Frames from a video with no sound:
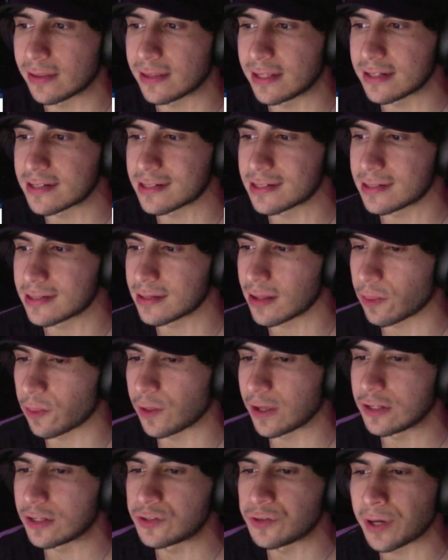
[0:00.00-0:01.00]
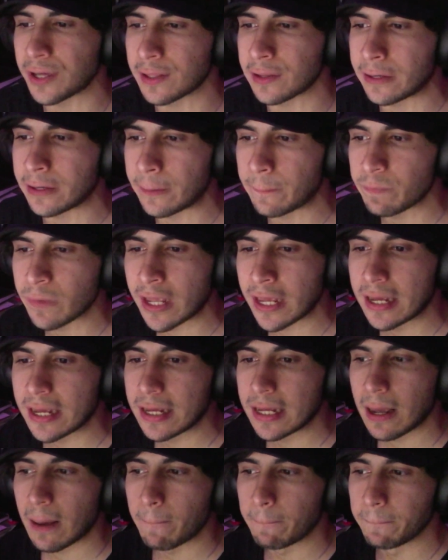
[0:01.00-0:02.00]
this thing together
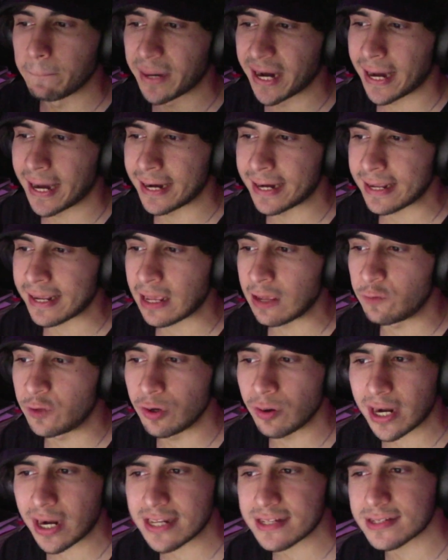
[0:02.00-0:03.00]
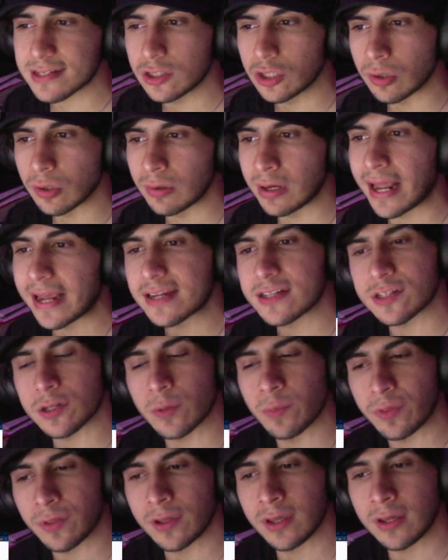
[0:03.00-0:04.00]
but if you guys don't like
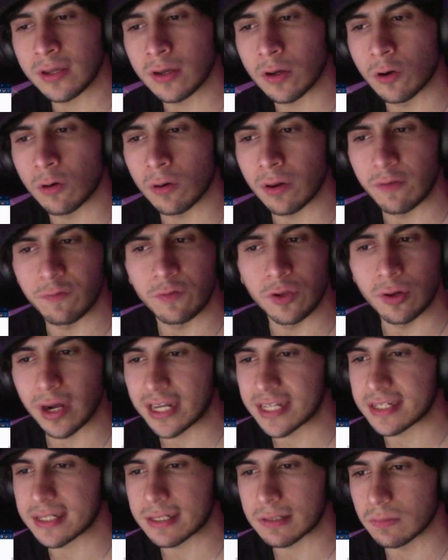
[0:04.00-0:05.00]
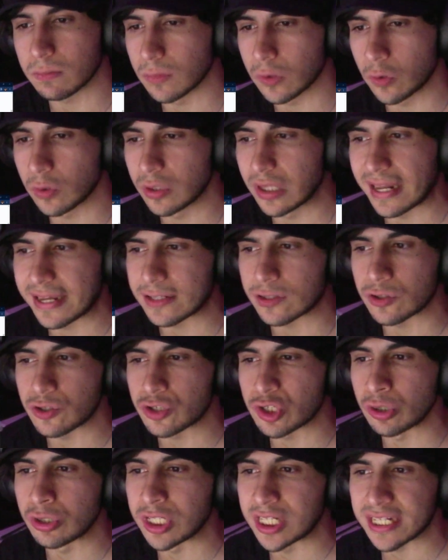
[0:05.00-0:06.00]
something or if you guys would like to
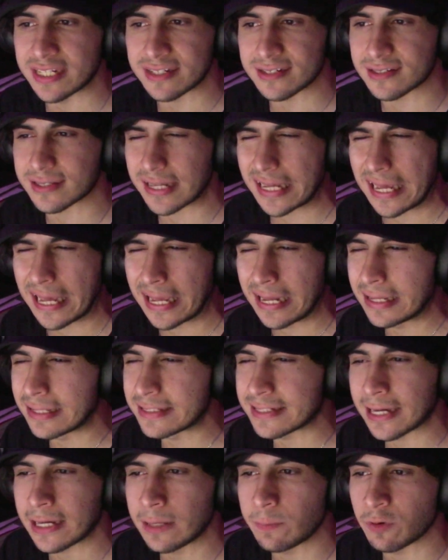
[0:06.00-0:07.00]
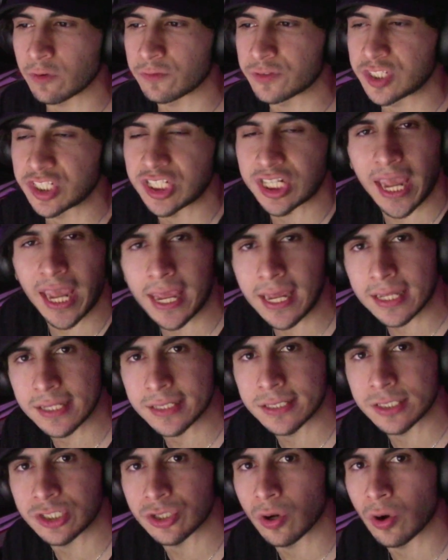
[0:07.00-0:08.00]
suggest any type of
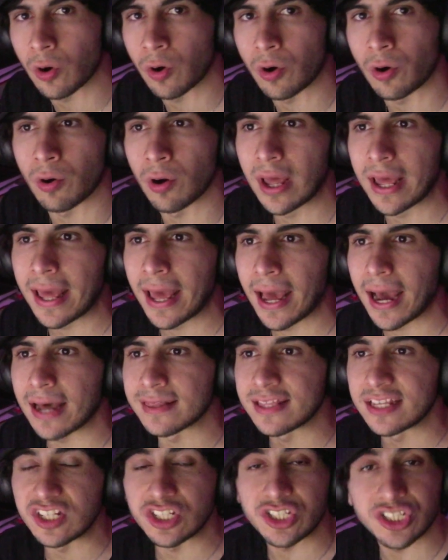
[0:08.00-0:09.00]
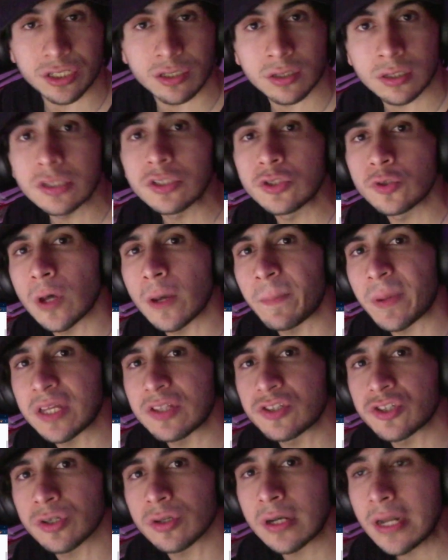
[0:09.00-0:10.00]
change or addition to a
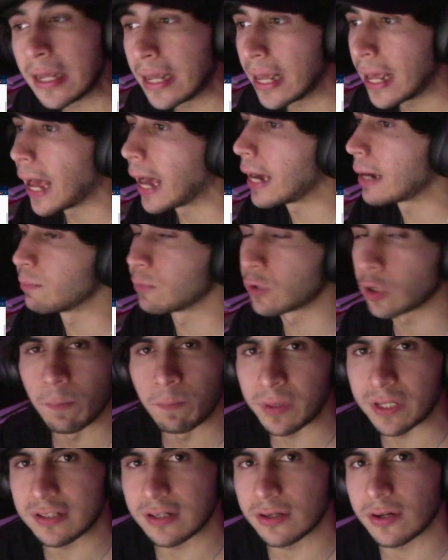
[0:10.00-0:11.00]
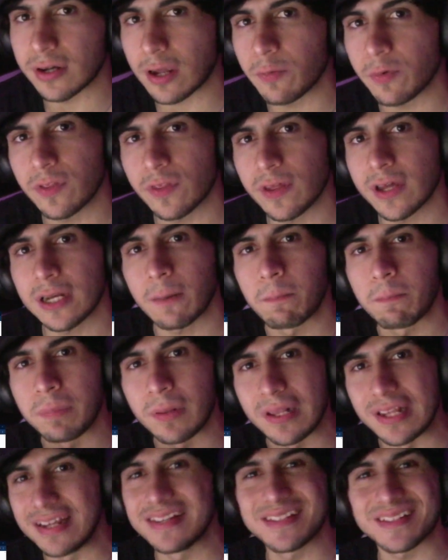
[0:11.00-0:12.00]
Patreon, I'm completely okay with that.
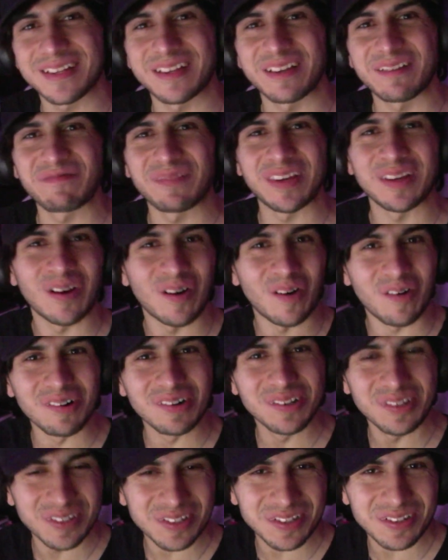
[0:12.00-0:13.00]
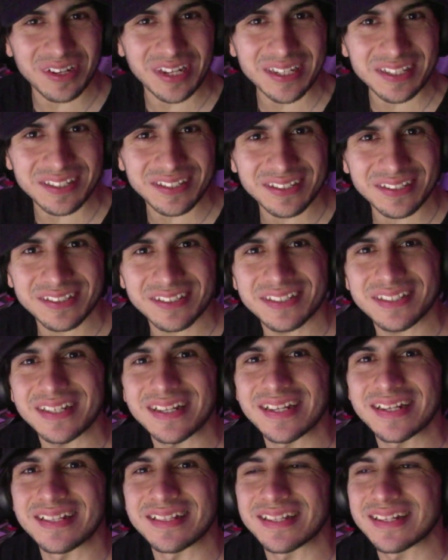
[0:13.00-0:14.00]
Please give me all your suggestions
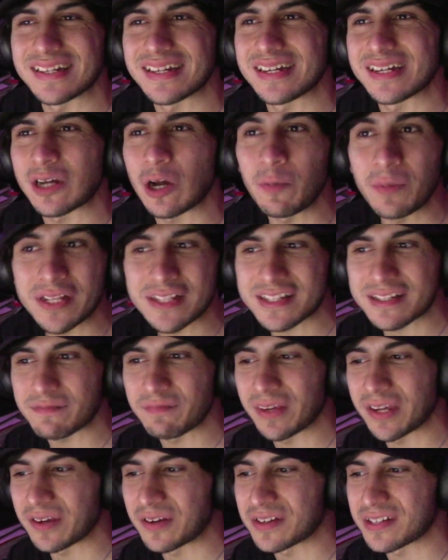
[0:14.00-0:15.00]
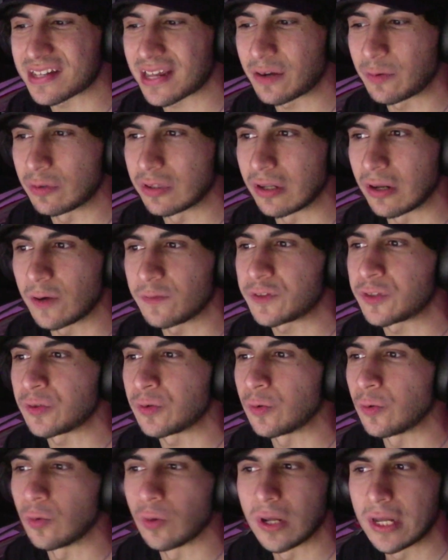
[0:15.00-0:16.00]
in the comments because I would love
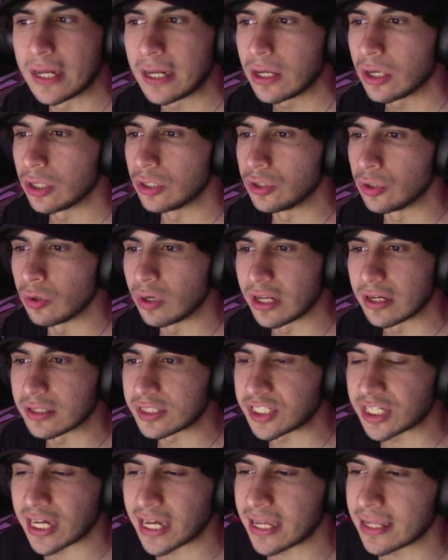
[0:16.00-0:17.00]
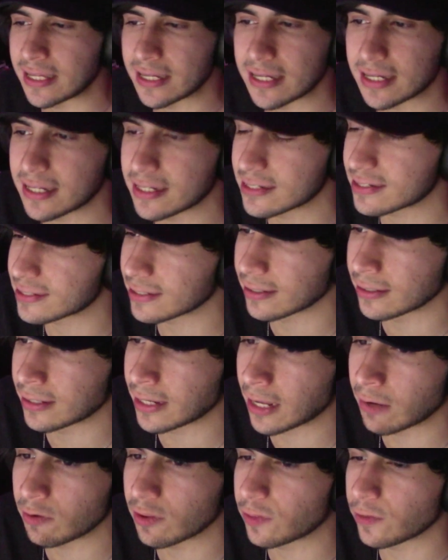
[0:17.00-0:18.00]
to do little changes
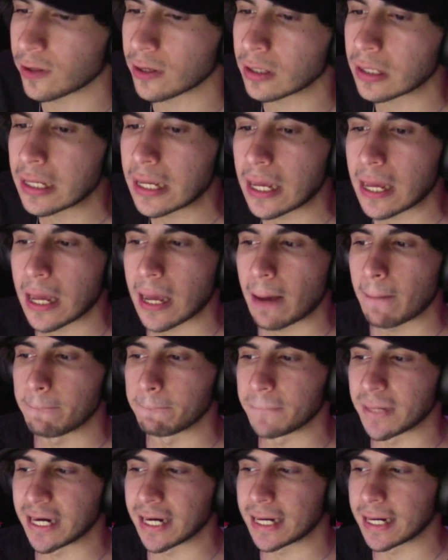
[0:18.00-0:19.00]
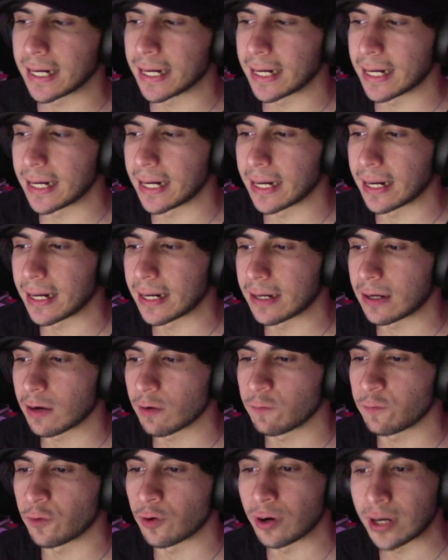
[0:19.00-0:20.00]
and everything.
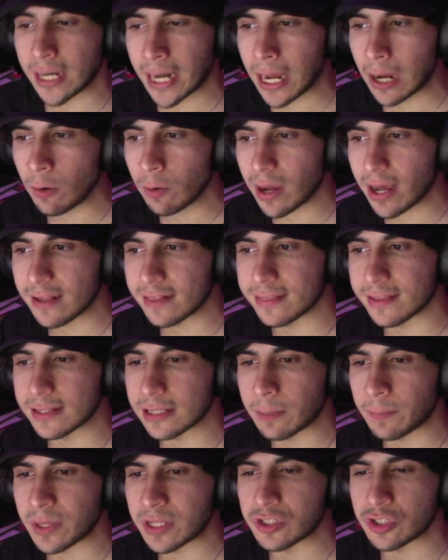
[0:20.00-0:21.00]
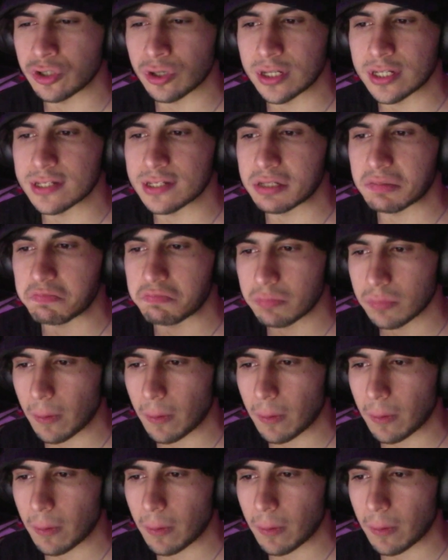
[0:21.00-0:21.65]
But for now, I think the Patreon is